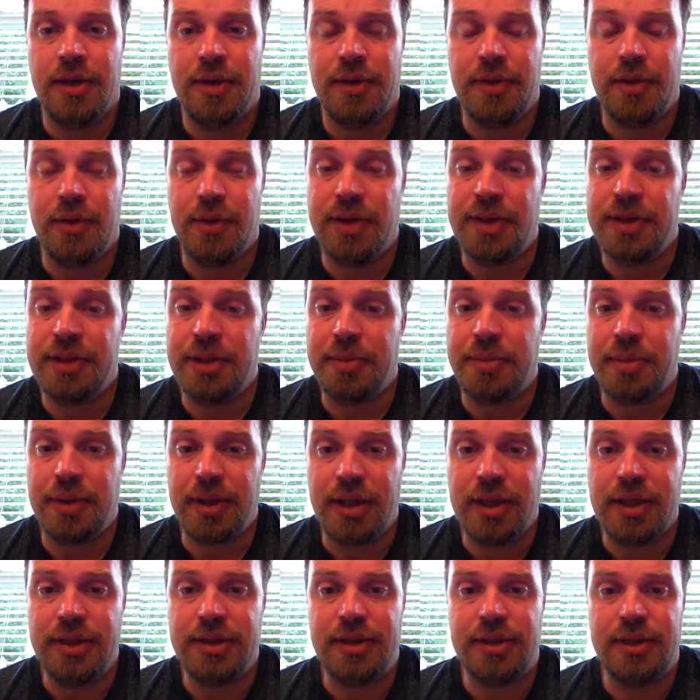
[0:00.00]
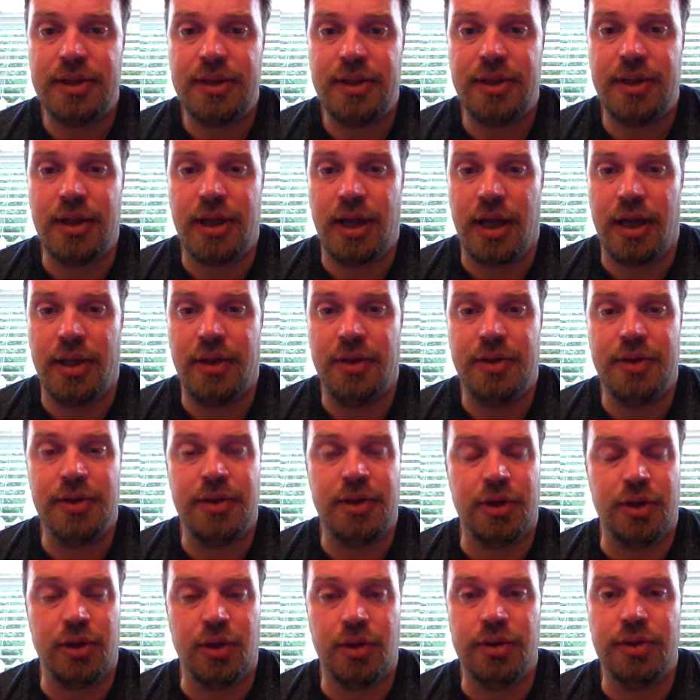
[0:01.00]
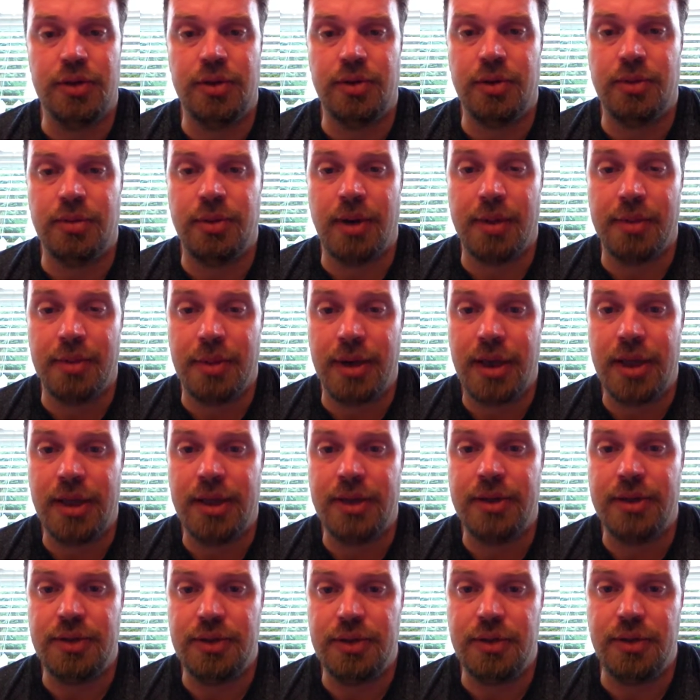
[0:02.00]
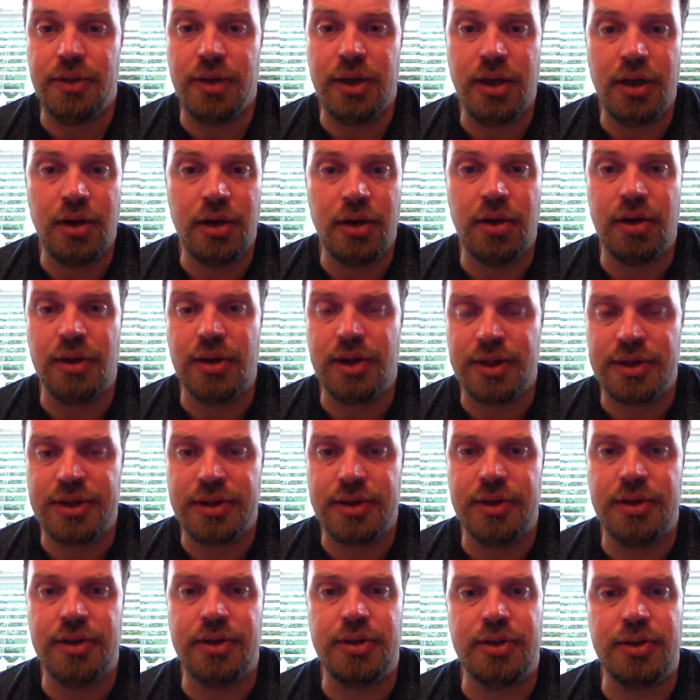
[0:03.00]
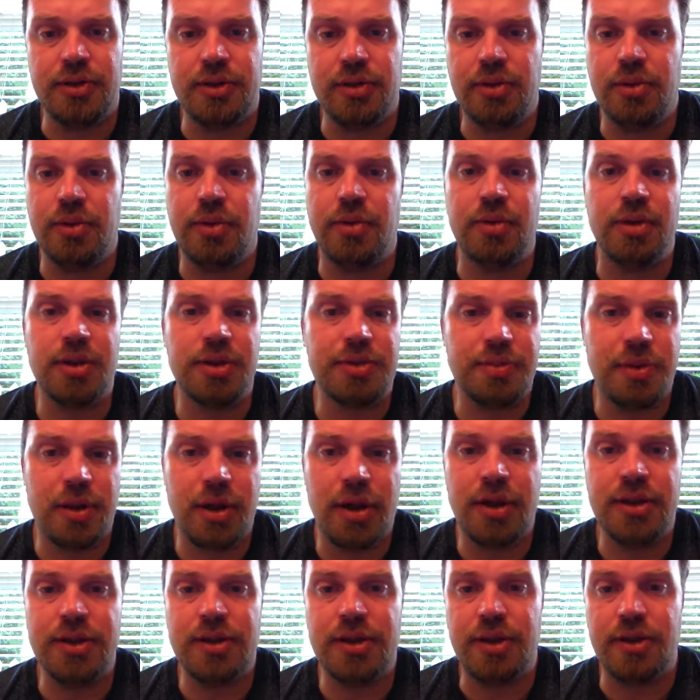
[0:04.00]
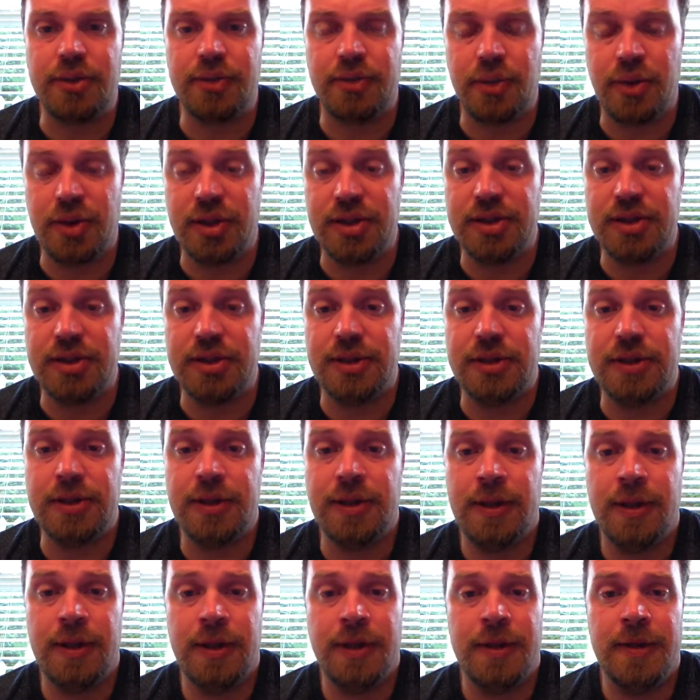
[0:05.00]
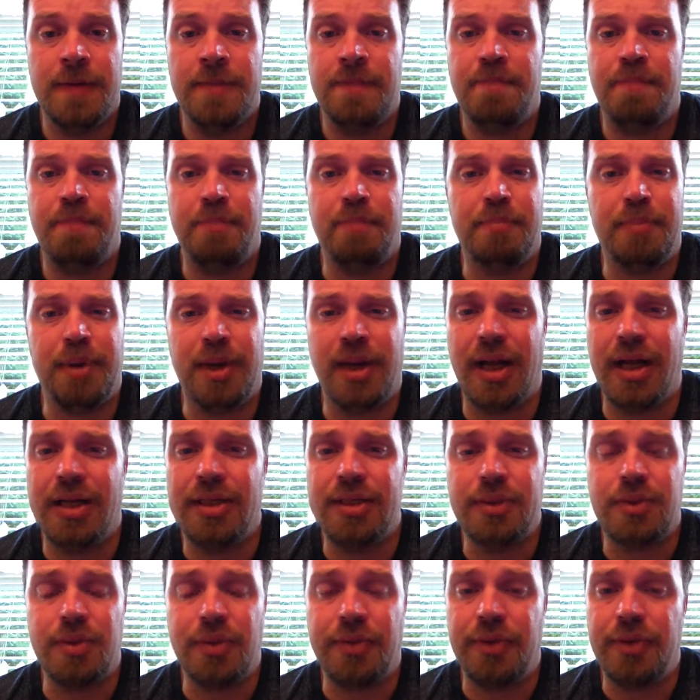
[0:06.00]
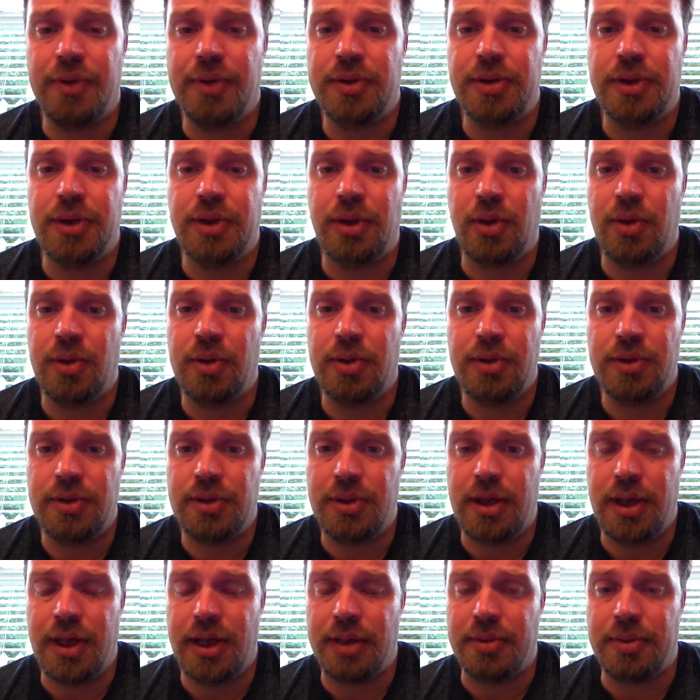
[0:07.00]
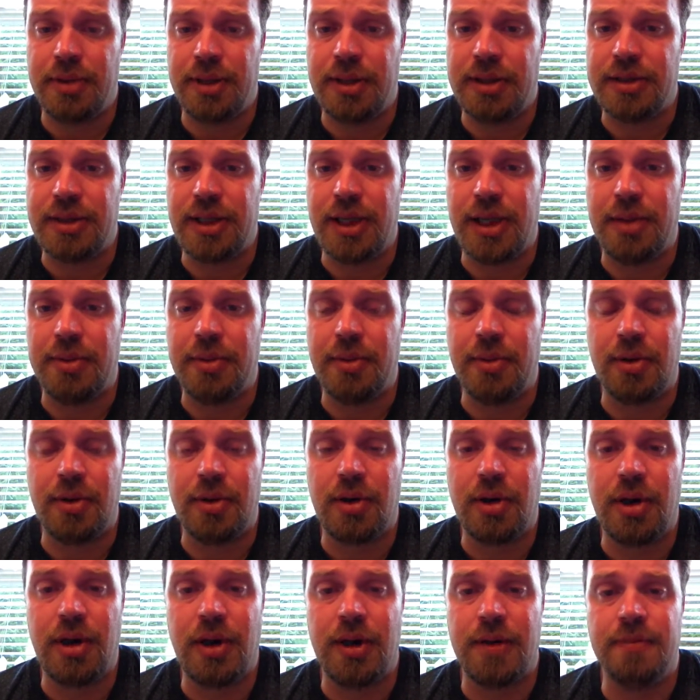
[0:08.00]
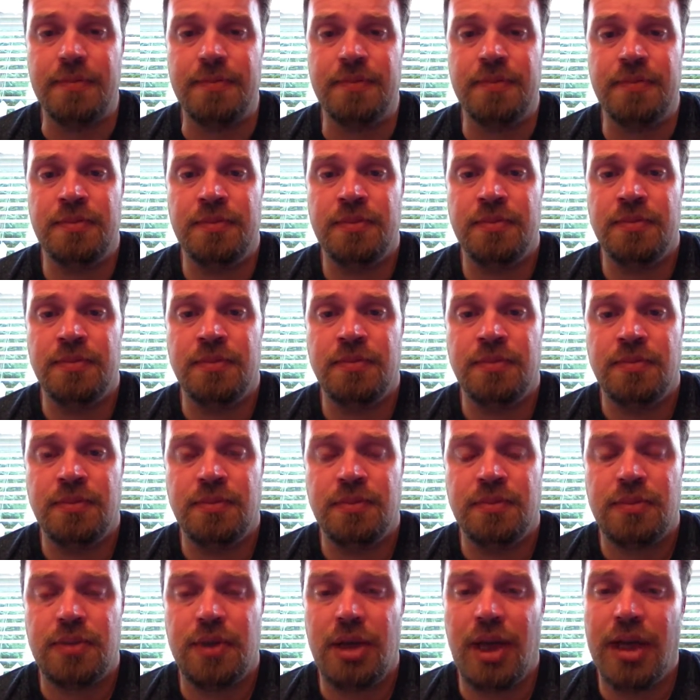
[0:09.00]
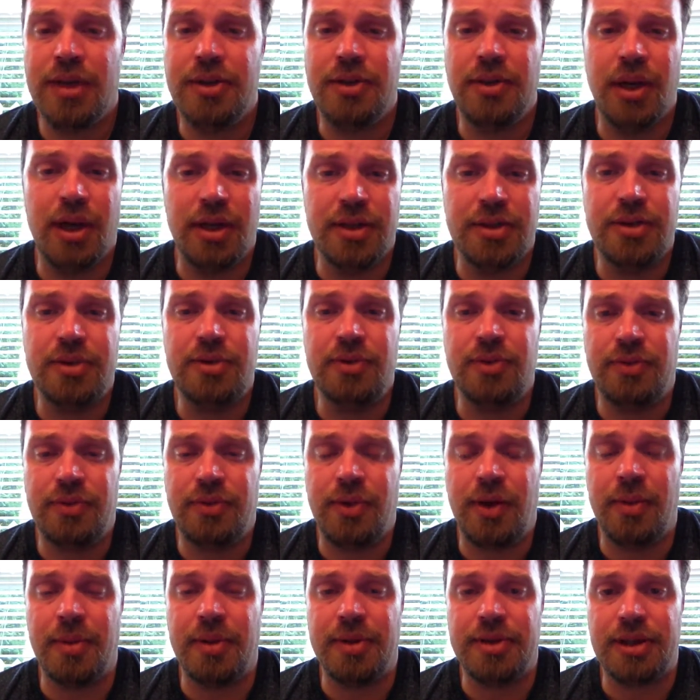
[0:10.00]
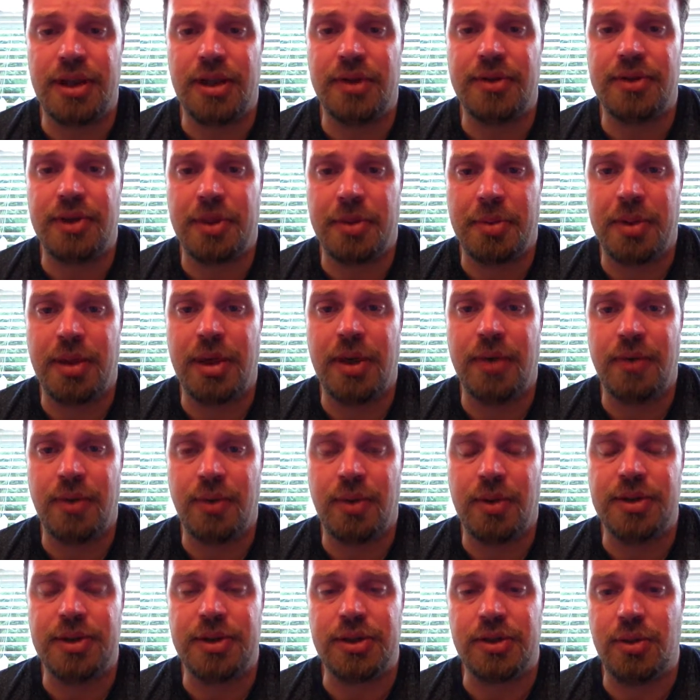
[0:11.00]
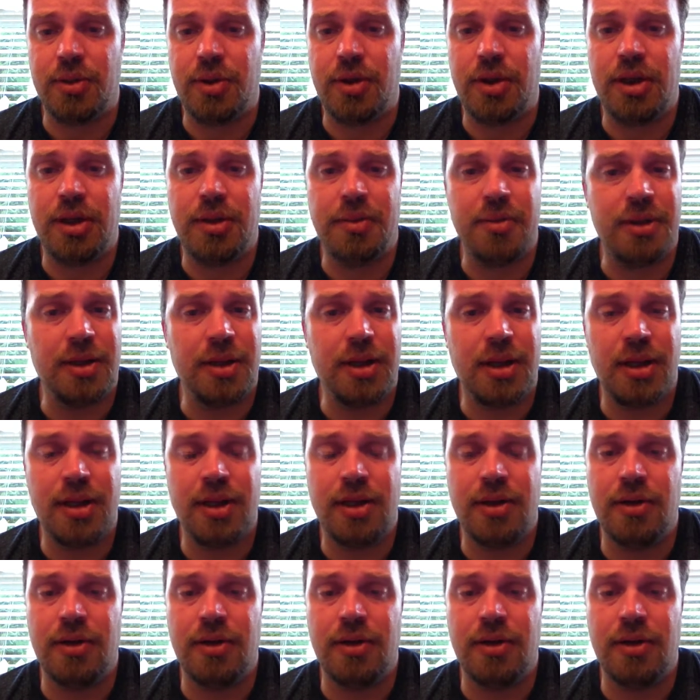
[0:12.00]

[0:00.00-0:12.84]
there is a place that I used to go to in my mind to hear and listen to and respond to the voices, but I just refuse to go to that place anymore. I do find myself slipping every once in a while and be like,